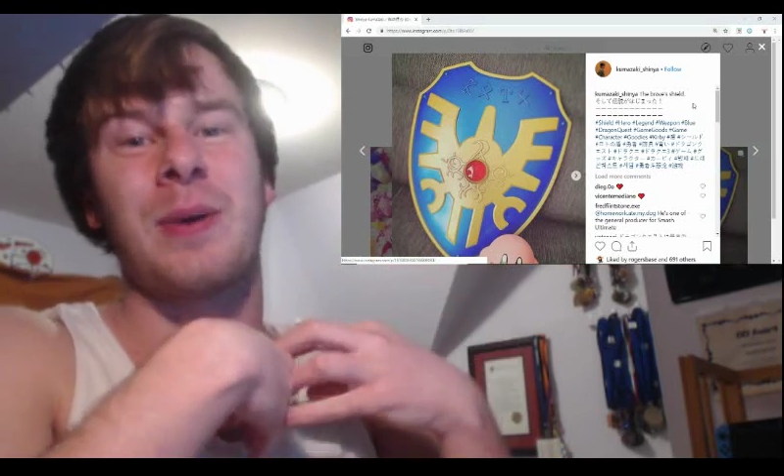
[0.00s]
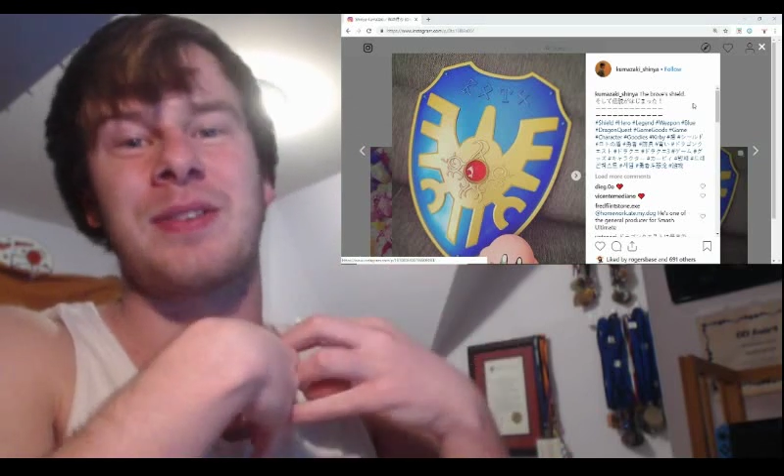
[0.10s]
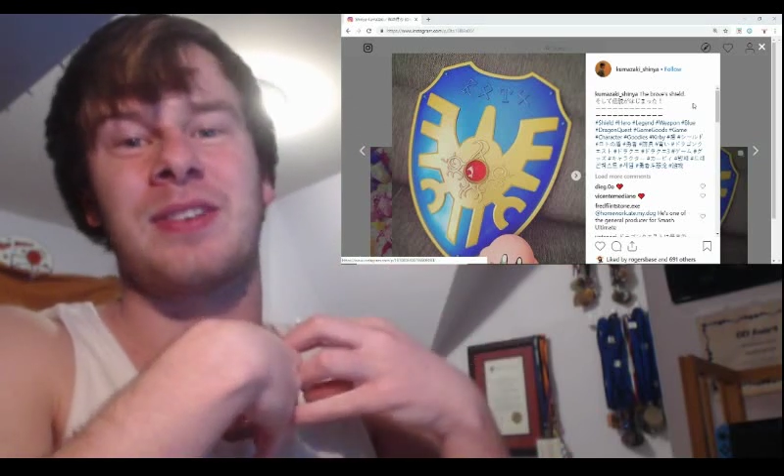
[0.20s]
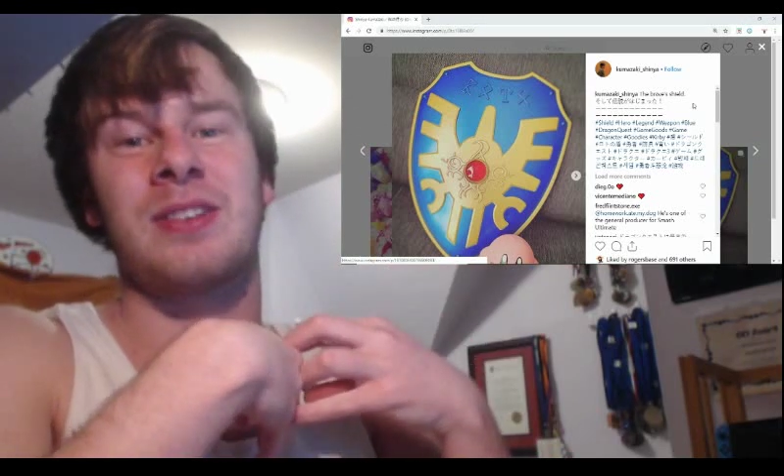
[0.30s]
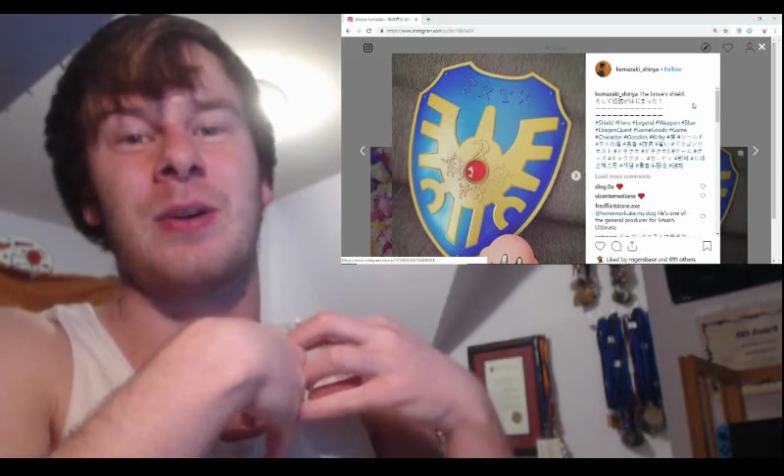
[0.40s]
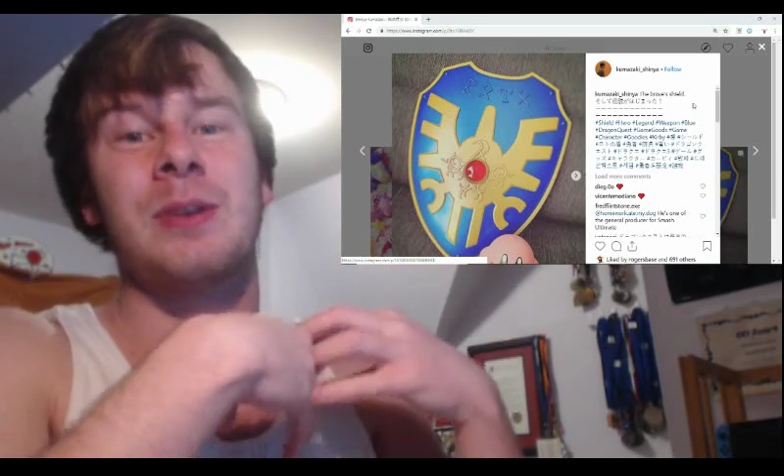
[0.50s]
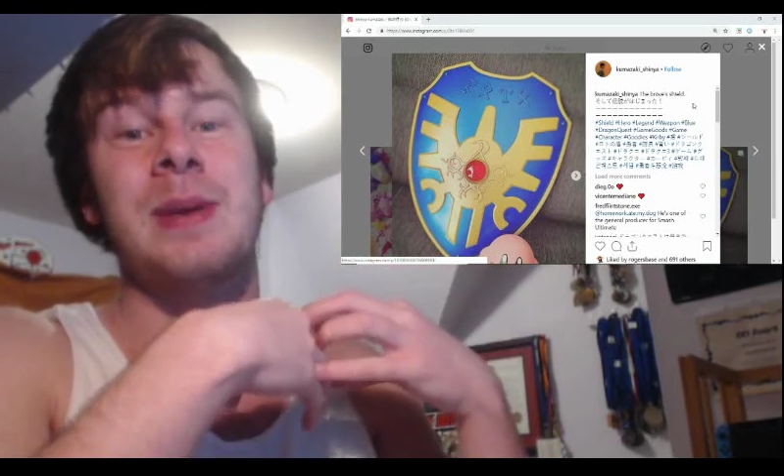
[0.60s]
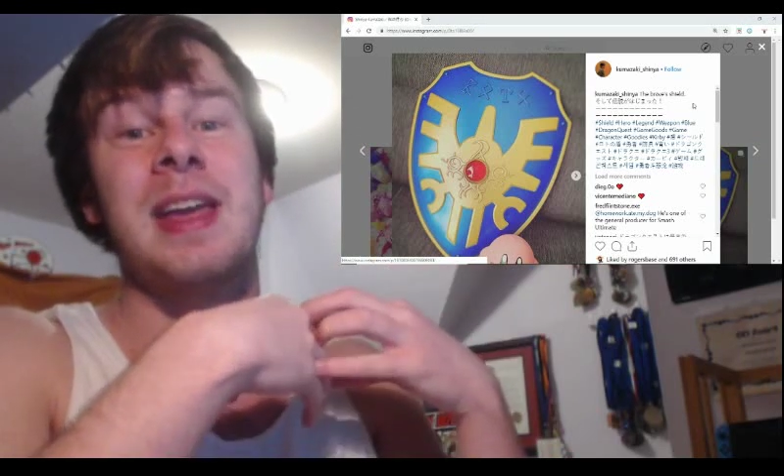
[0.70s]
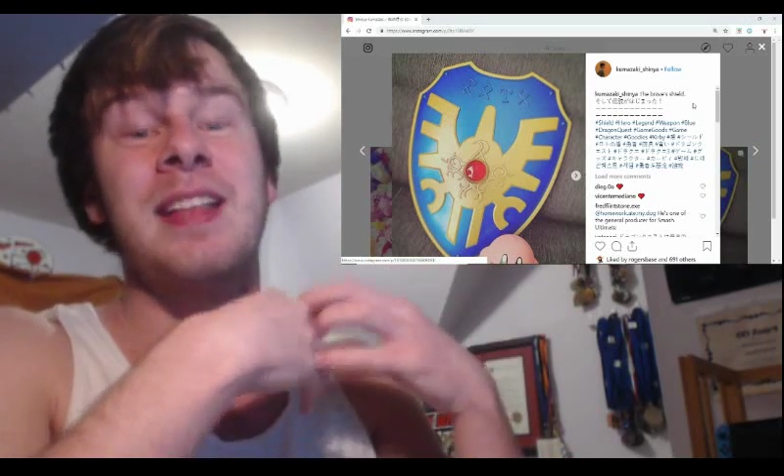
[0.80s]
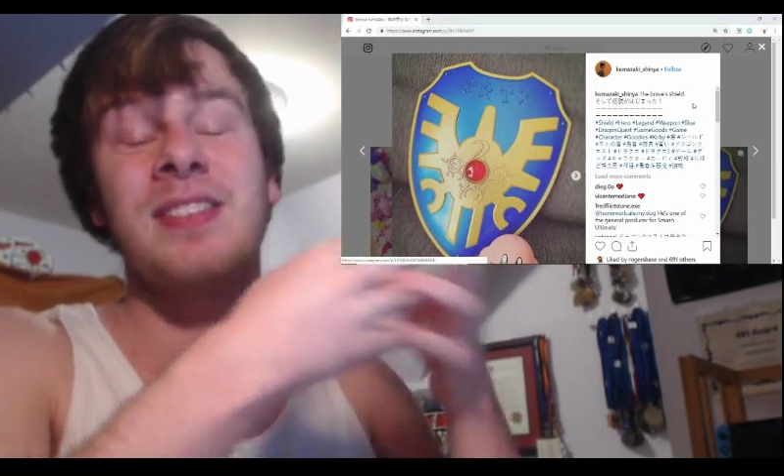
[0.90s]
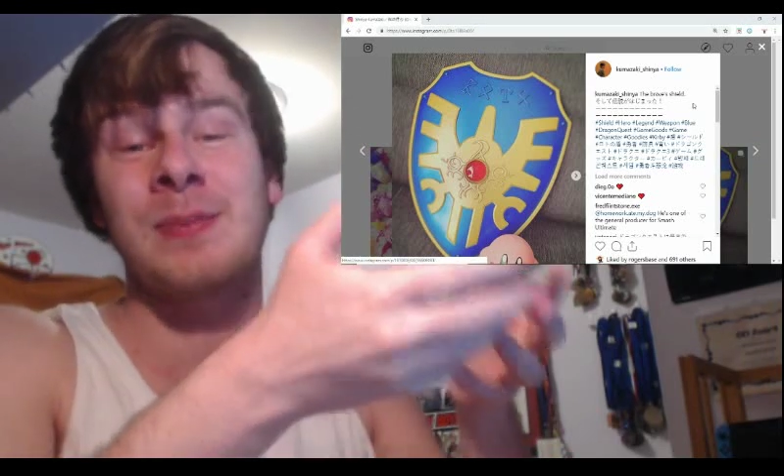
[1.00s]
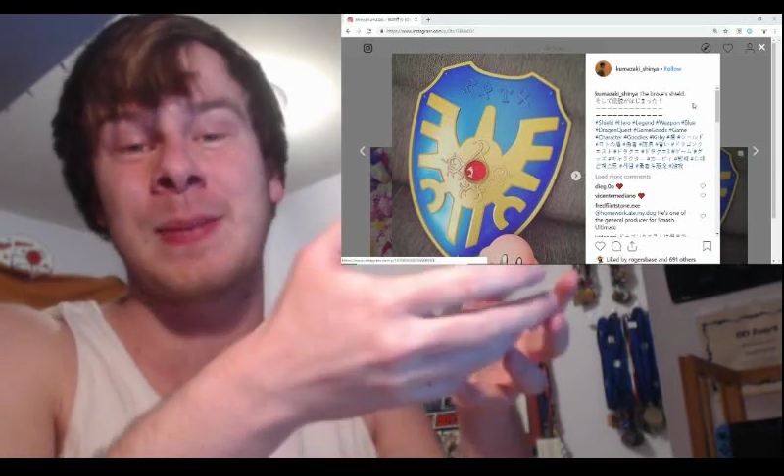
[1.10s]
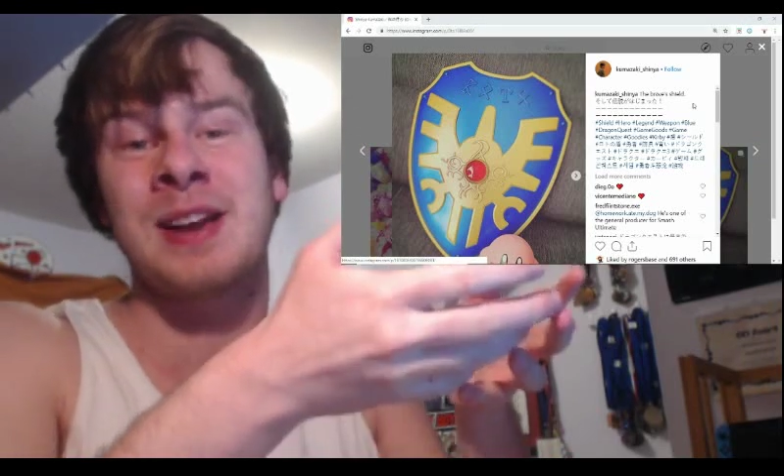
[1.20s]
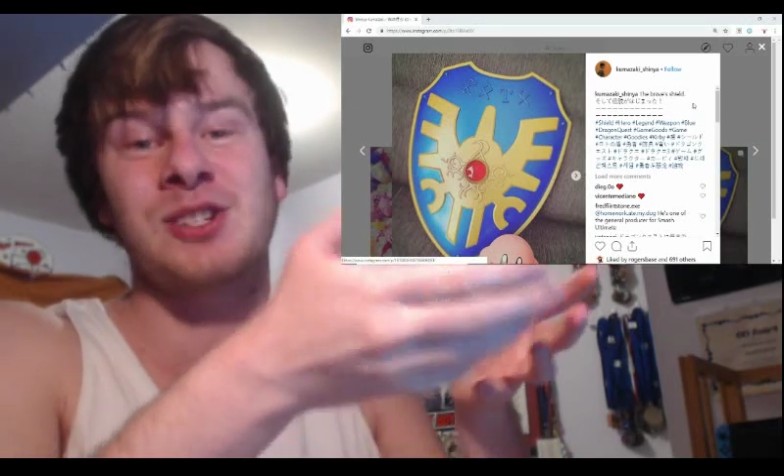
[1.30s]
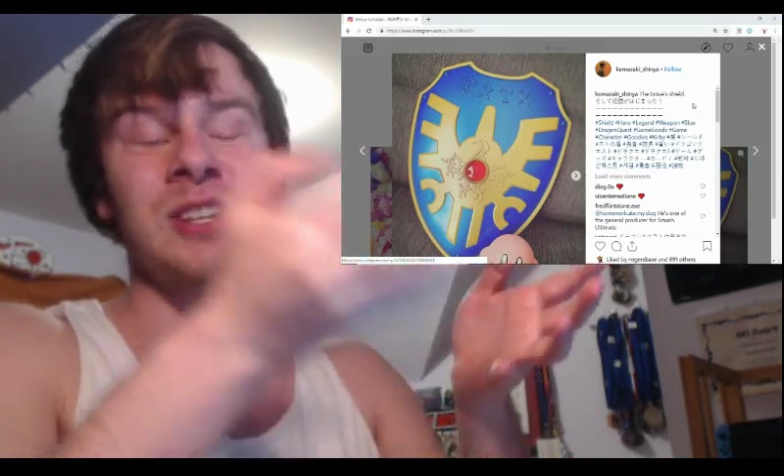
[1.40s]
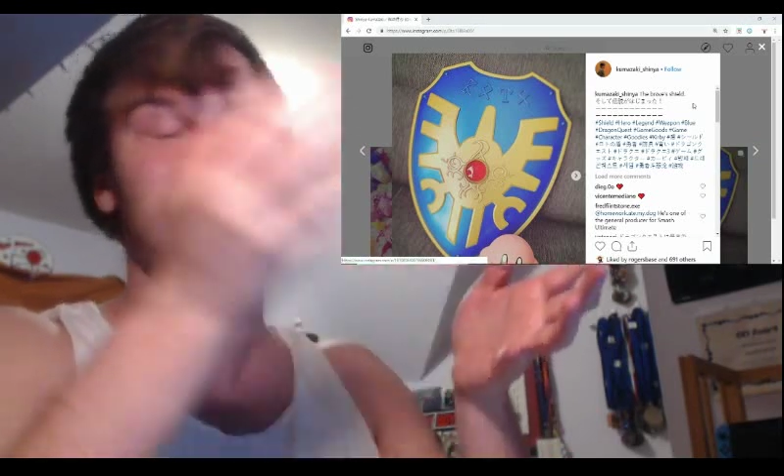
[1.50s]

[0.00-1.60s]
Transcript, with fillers: Quest is going to be in Smash.